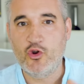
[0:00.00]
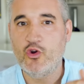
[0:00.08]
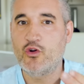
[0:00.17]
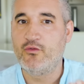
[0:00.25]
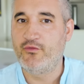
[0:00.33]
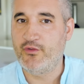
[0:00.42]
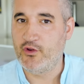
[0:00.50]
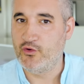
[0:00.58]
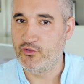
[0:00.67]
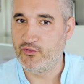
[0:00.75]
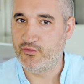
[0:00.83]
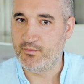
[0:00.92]
Don't
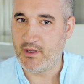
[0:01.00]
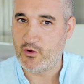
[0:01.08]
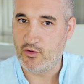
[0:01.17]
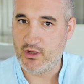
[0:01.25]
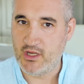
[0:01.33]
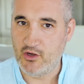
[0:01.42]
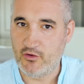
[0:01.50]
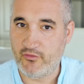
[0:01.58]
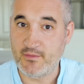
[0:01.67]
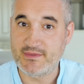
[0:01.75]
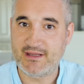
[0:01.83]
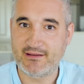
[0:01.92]
confuse pecorino
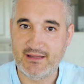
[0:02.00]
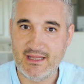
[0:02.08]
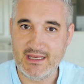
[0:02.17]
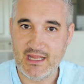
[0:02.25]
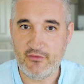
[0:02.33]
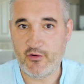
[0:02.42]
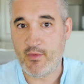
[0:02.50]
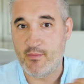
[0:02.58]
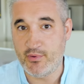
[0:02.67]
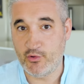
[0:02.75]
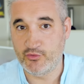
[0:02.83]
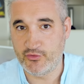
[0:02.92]
from Sardinia, from
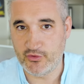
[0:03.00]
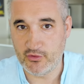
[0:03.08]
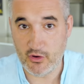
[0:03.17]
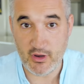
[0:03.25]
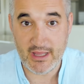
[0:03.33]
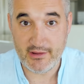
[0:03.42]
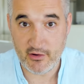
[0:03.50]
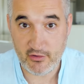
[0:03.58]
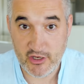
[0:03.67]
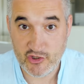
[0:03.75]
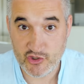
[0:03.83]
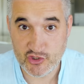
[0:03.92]
Abruzzo or other
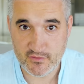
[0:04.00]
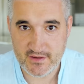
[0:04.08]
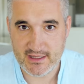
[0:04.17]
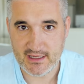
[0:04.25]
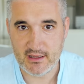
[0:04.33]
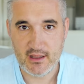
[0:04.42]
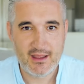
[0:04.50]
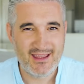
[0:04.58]
regions of Italy.